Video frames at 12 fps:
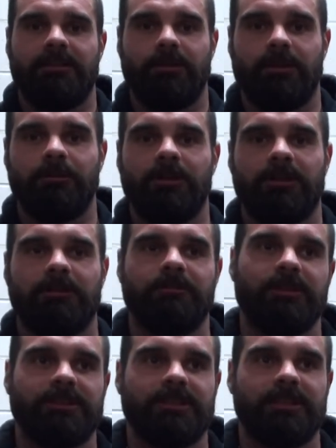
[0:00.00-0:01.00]
normal-looking
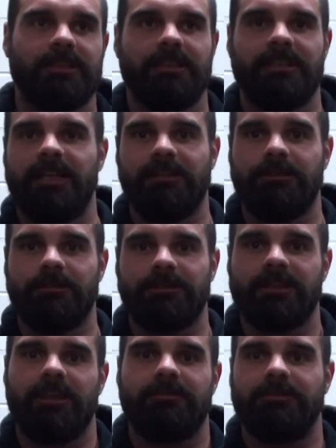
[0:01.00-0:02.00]
person get into a
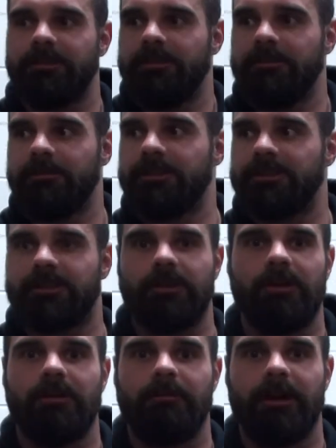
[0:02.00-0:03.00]
scuffle, you would just go
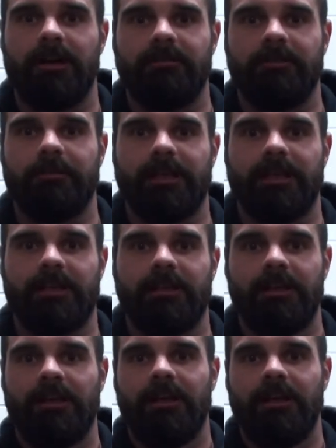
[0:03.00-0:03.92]
to the bar every weekend.